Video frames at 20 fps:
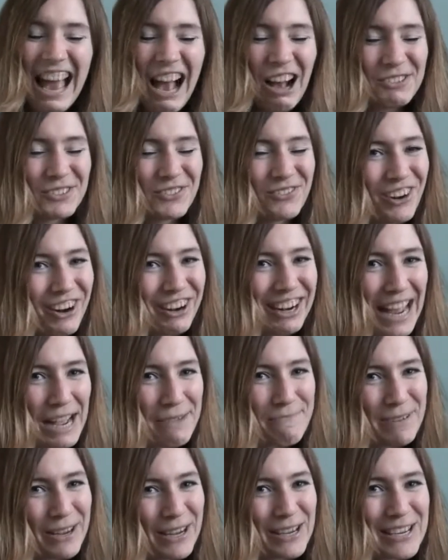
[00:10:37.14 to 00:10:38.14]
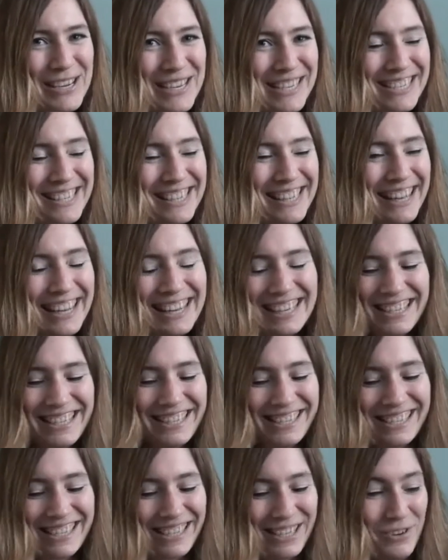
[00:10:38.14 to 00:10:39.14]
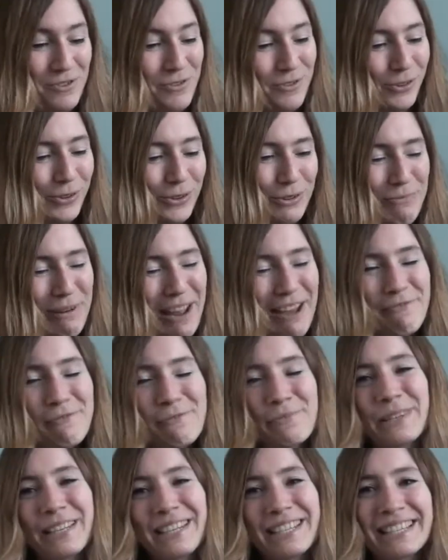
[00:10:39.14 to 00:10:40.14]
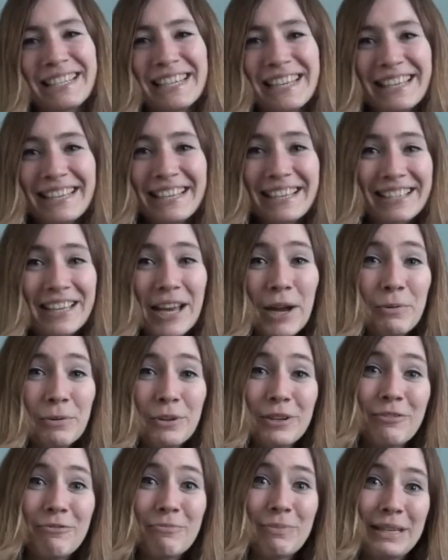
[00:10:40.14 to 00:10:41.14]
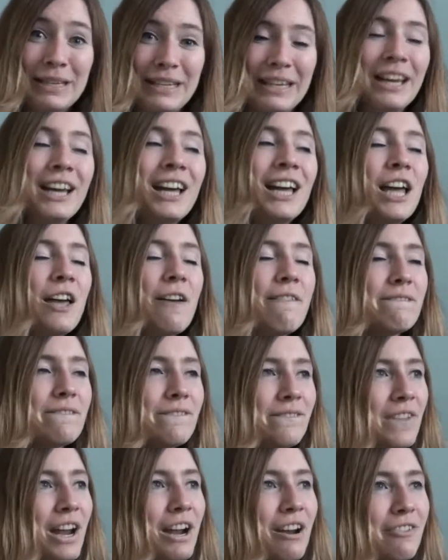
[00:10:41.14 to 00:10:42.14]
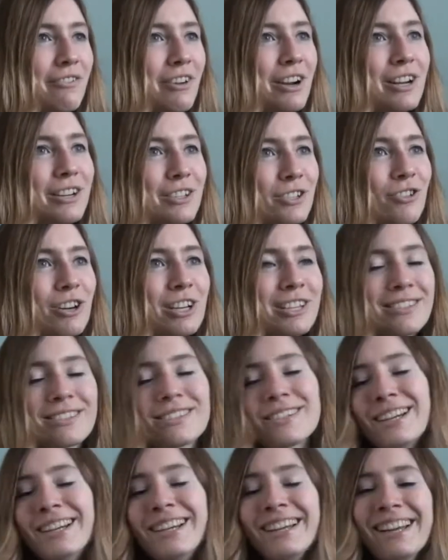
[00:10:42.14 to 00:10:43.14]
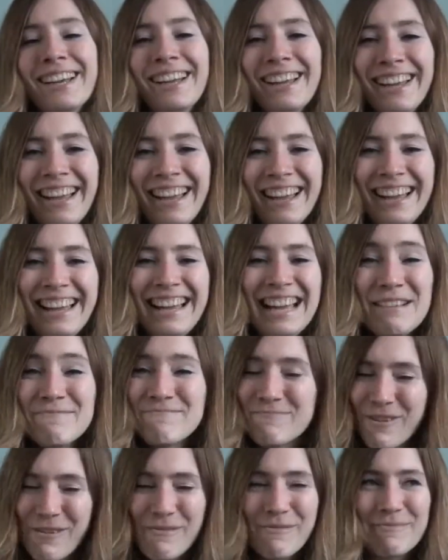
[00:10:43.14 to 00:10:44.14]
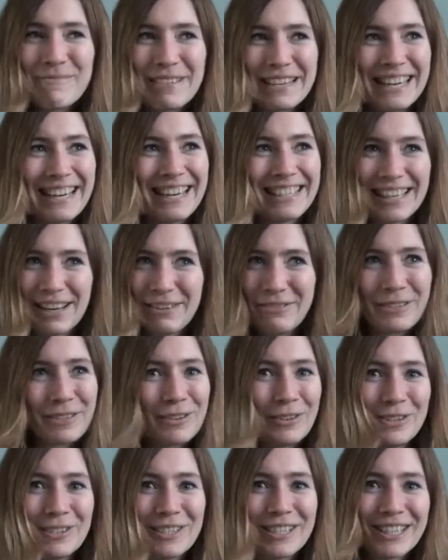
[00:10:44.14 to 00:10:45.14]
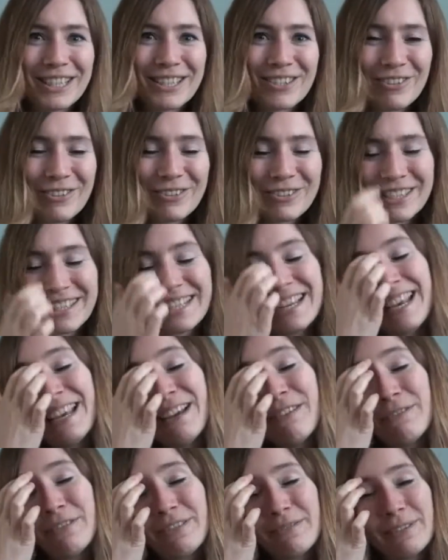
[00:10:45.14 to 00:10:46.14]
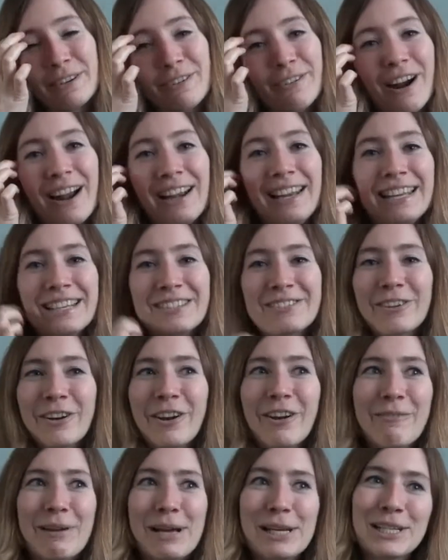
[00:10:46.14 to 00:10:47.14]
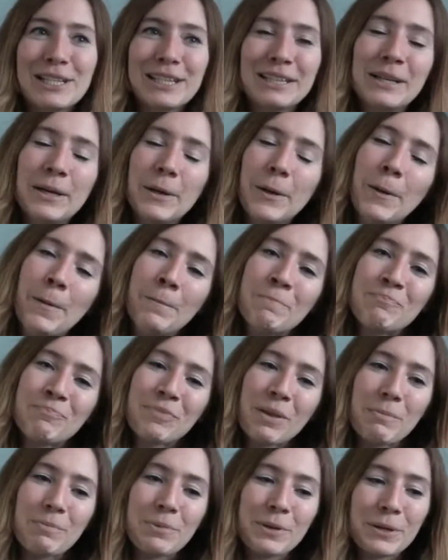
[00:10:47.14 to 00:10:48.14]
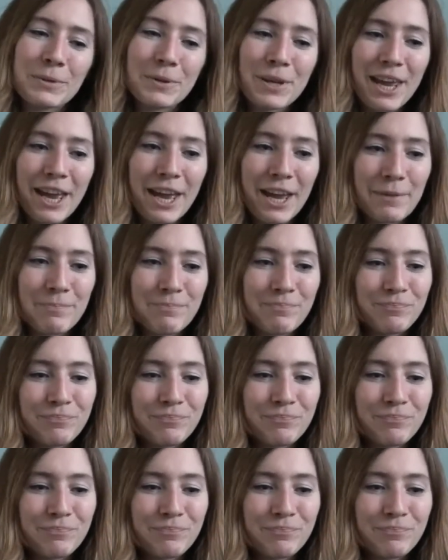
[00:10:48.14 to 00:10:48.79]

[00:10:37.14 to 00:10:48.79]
I was very happy I could do that and just ignore all the platforms underneath, because I would have been very, very stressed. Probably because I was not used to controls. Would have been alright later on, I imagine. But yeah.